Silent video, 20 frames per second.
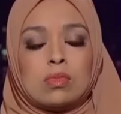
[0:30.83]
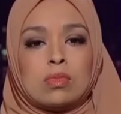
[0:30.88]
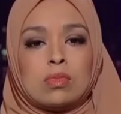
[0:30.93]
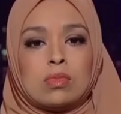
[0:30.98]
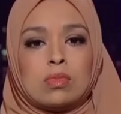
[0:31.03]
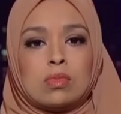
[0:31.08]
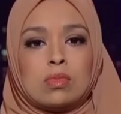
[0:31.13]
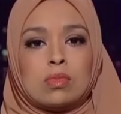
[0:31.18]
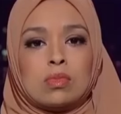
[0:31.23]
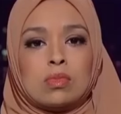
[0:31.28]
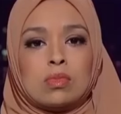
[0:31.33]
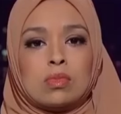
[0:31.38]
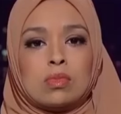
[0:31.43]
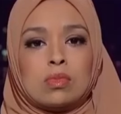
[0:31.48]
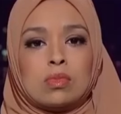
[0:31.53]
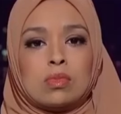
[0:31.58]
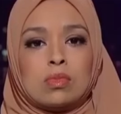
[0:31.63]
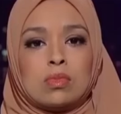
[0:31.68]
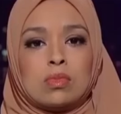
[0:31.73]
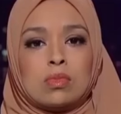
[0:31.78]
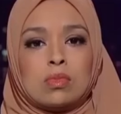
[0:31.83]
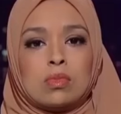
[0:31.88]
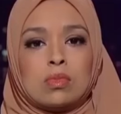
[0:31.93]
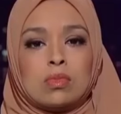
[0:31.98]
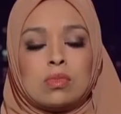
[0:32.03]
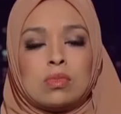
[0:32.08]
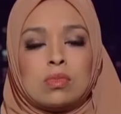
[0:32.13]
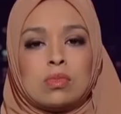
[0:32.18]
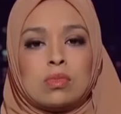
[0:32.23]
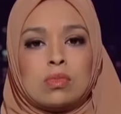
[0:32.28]

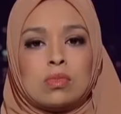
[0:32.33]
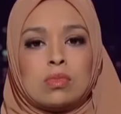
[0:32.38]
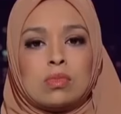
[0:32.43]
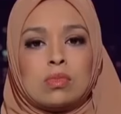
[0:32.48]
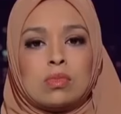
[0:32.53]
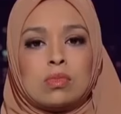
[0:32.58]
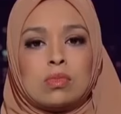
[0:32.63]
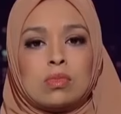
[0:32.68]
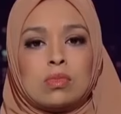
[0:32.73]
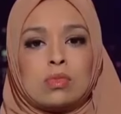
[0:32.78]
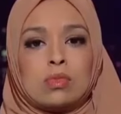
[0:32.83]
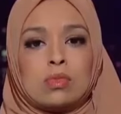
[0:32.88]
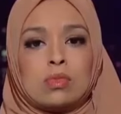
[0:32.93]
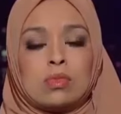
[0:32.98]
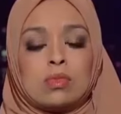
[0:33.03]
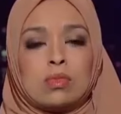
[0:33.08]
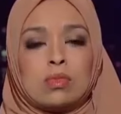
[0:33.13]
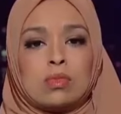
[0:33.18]
(not speaking)